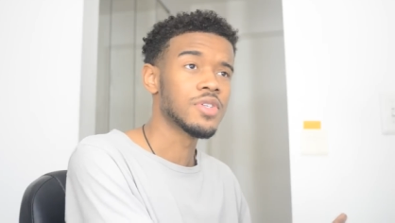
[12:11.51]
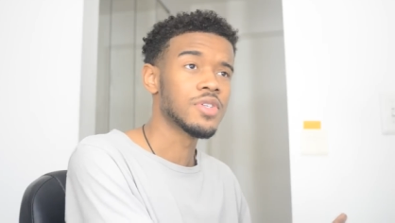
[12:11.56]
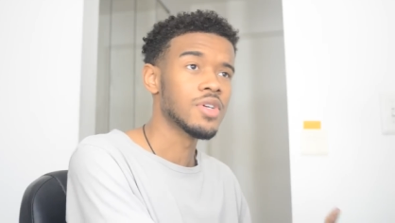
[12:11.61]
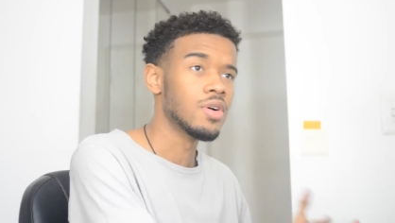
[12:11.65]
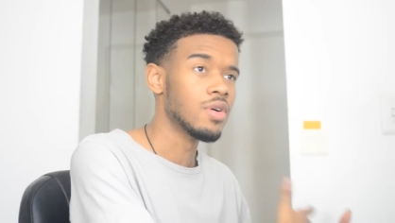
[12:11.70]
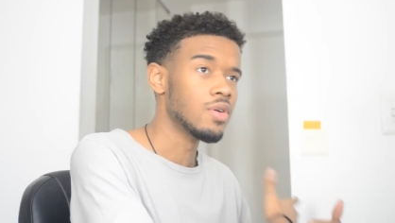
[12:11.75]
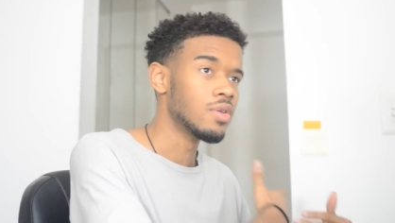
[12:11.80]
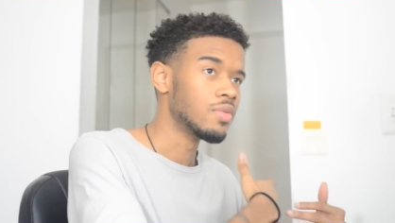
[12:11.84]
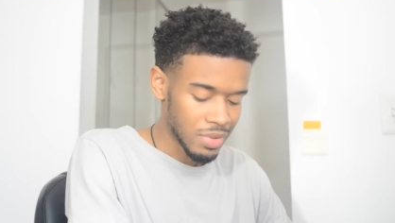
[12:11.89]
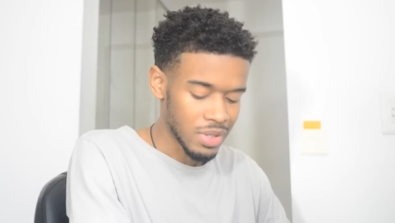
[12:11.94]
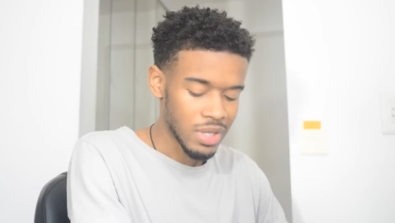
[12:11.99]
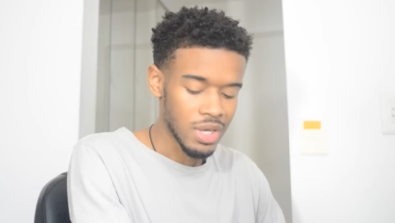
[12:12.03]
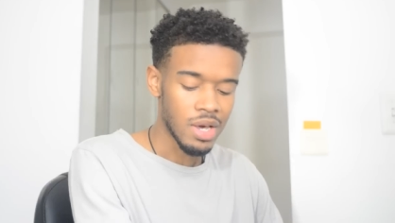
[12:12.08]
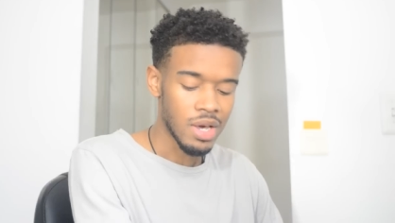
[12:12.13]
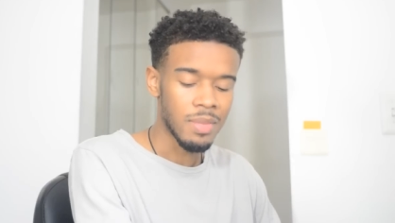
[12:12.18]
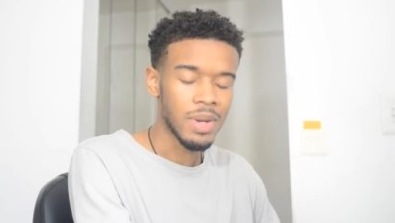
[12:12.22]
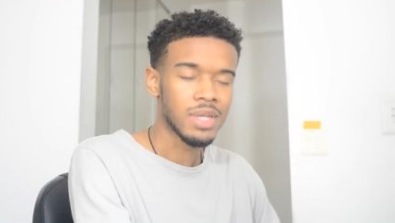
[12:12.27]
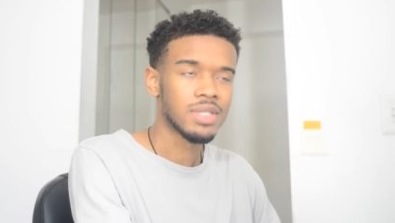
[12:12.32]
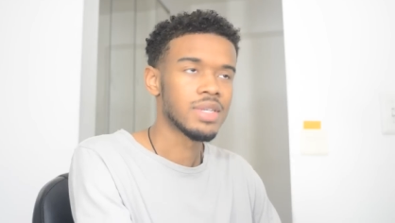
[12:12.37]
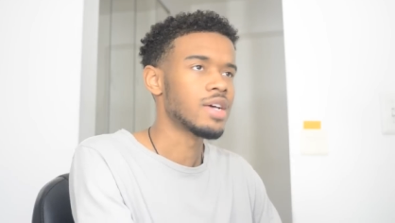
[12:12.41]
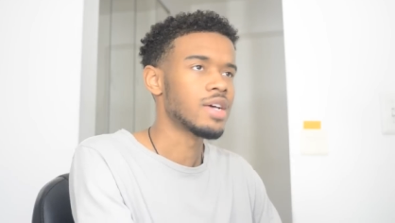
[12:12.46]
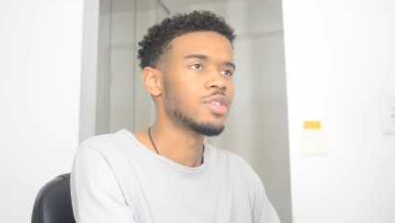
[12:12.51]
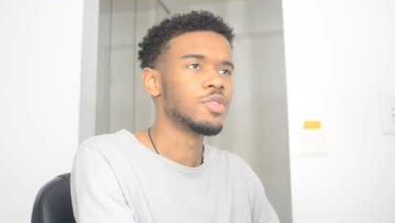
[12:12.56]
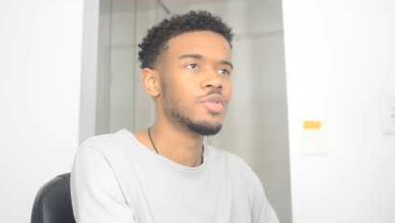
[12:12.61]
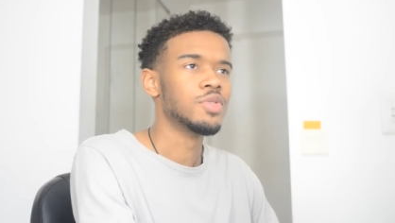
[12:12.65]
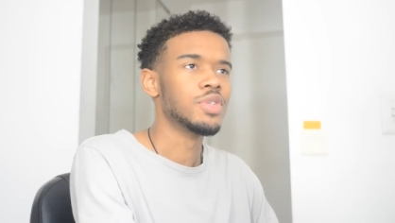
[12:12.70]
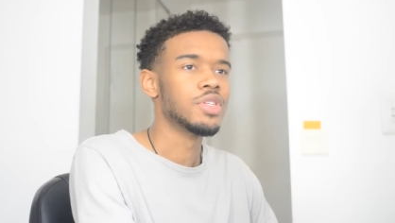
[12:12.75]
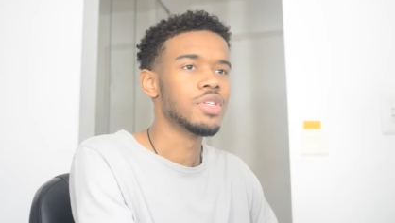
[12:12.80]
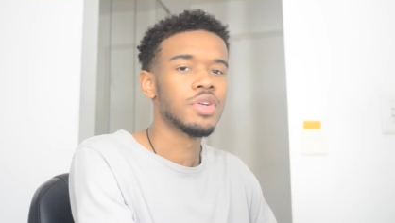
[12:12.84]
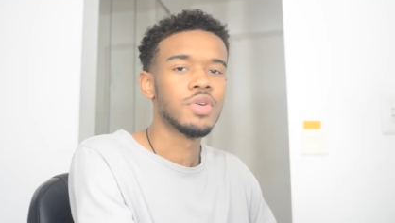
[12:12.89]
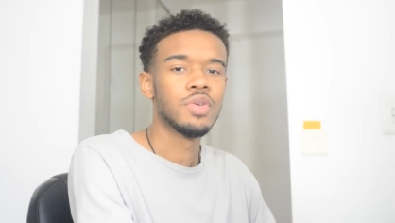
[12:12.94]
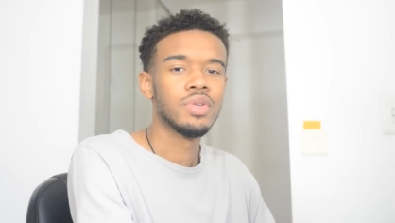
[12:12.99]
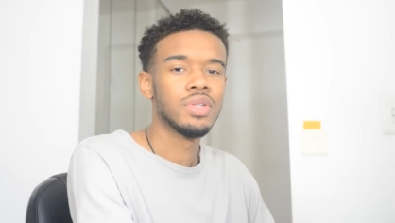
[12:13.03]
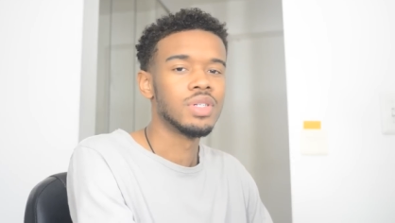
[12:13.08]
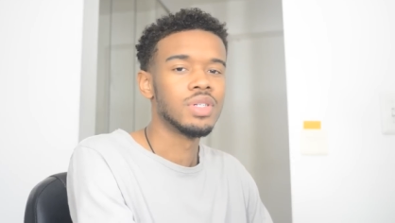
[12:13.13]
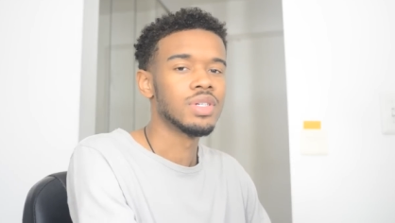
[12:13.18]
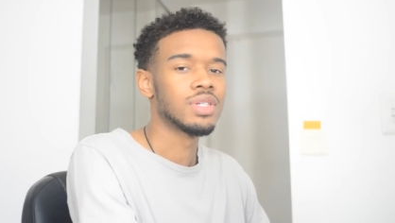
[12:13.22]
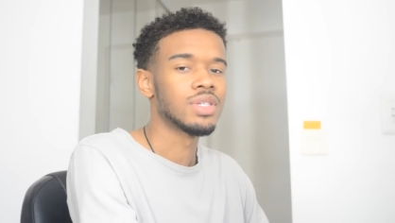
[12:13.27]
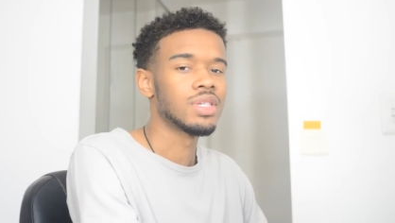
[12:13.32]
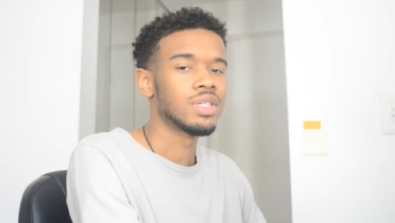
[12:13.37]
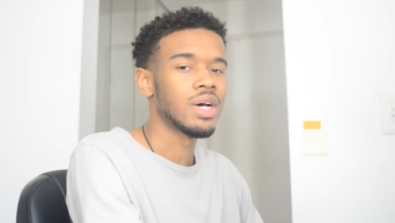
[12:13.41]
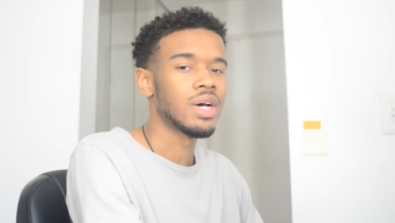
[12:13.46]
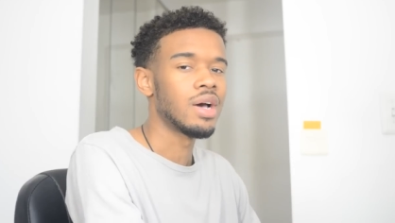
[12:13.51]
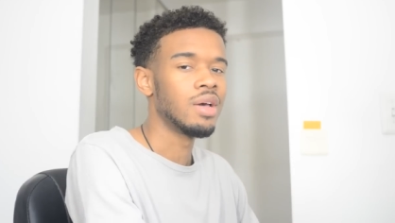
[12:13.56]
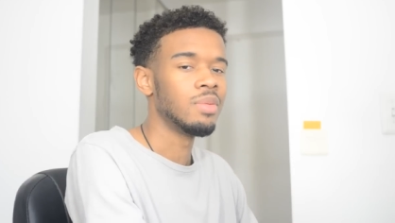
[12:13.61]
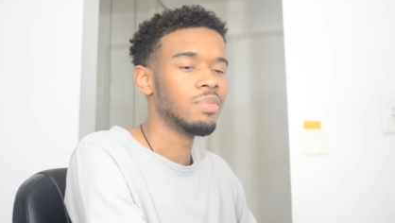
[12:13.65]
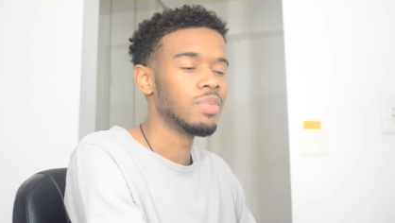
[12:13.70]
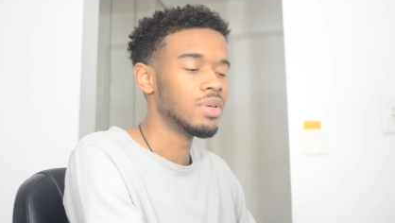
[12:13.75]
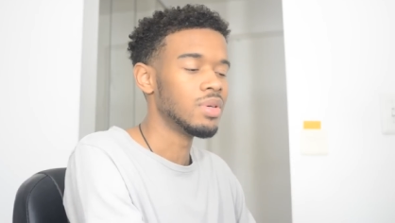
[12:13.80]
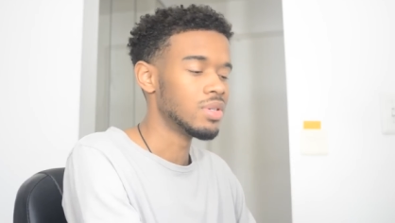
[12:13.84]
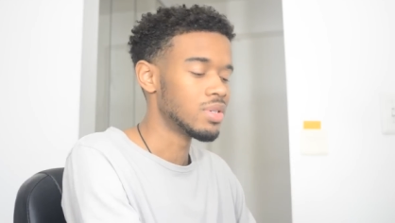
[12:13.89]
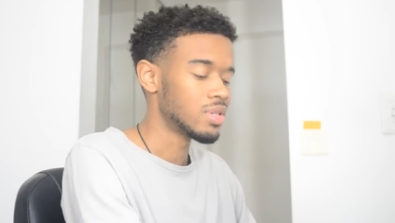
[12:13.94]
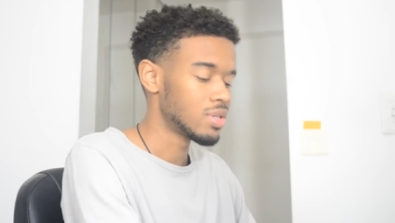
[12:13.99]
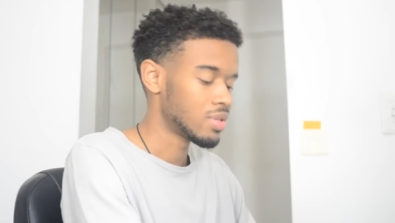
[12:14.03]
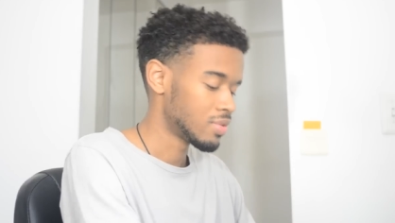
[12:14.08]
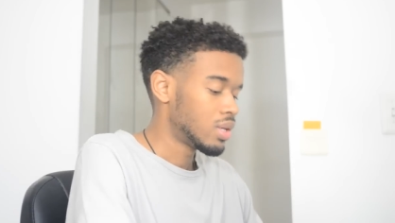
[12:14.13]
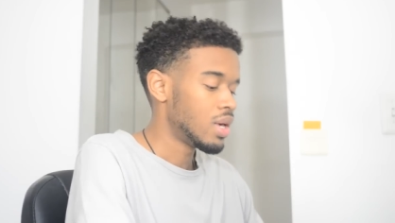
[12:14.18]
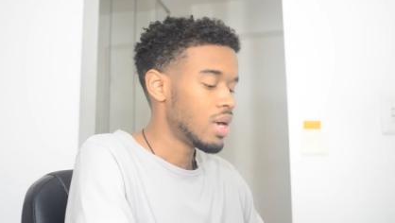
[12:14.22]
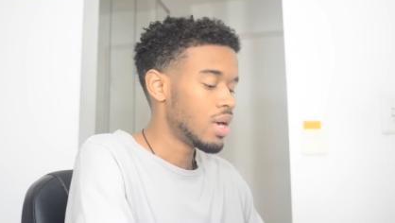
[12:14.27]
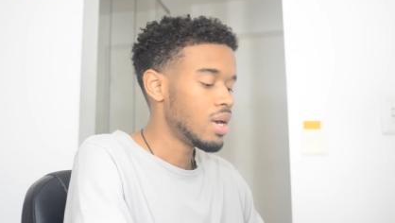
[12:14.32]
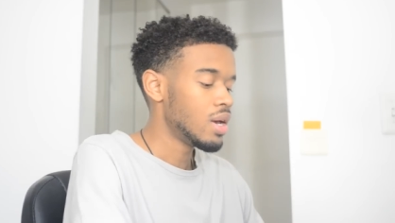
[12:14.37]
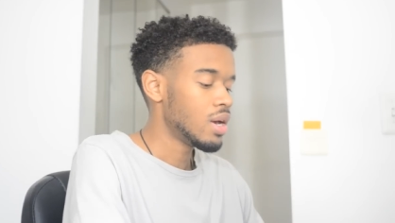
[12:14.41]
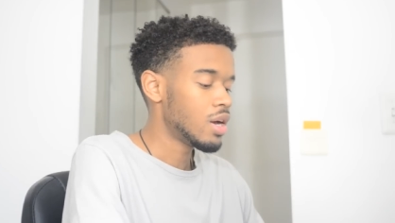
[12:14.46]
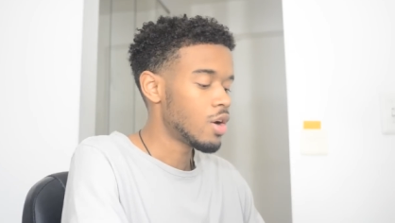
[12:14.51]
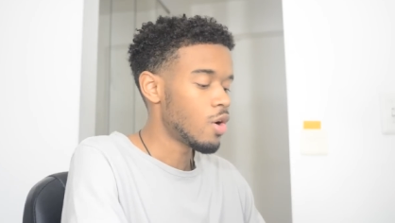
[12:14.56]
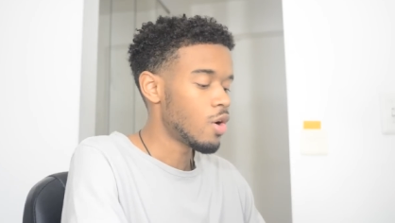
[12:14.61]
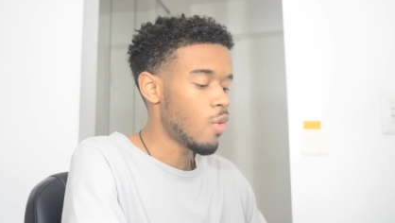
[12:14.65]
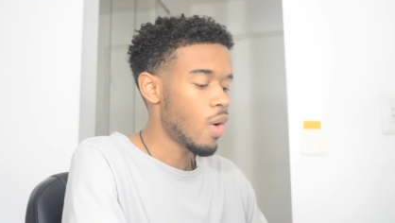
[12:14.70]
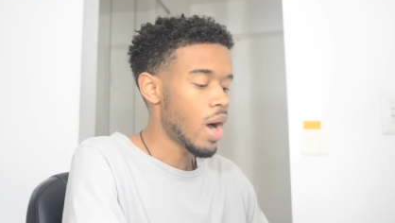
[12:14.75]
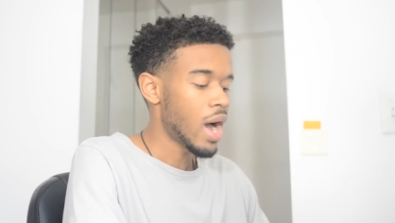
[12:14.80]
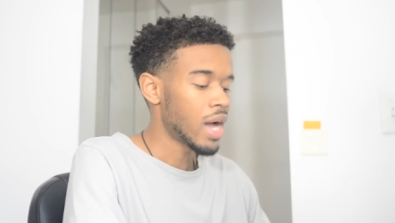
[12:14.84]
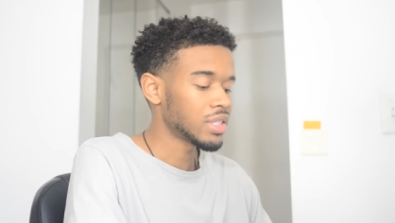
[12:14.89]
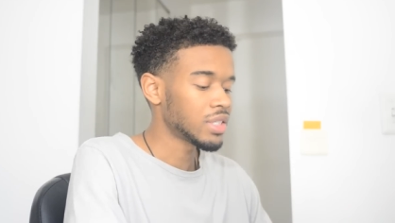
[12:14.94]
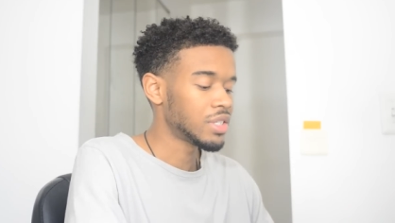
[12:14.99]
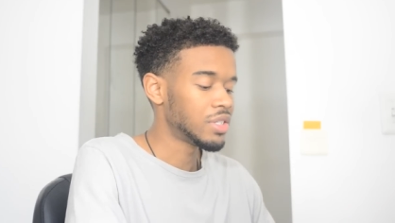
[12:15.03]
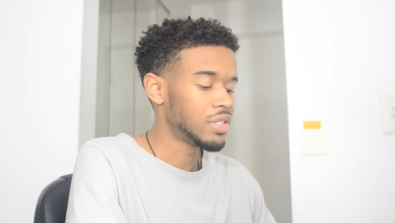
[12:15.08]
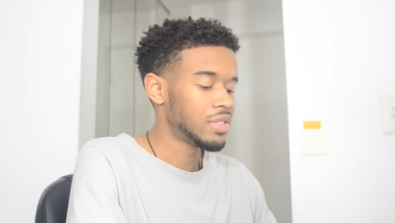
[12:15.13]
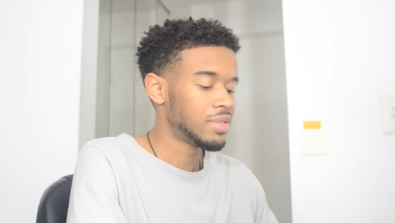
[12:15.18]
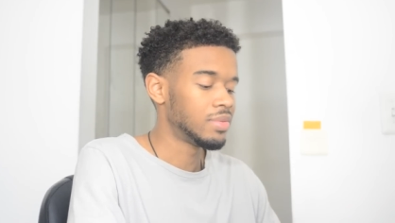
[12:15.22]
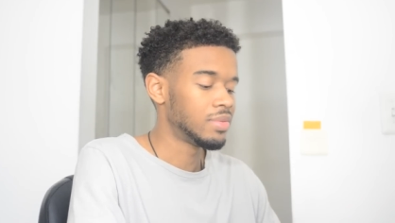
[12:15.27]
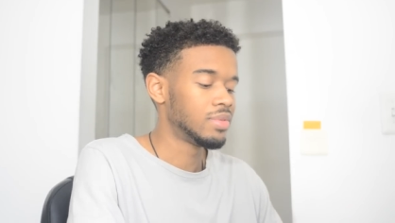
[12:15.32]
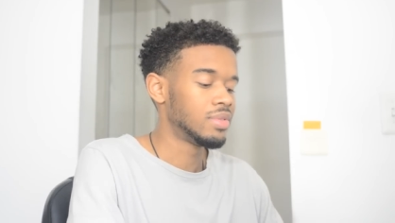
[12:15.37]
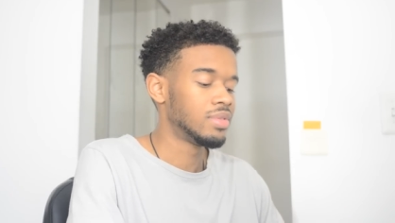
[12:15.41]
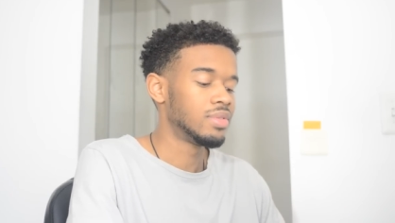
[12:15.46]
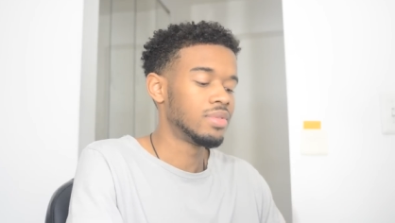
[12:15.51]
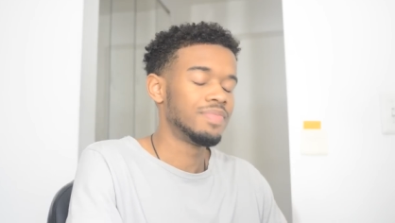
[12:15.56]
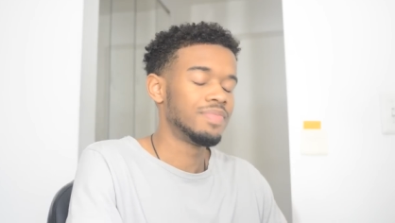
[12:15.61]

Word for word: So, but yeah, my tattoo is literally just a timepiece. King Kawatch.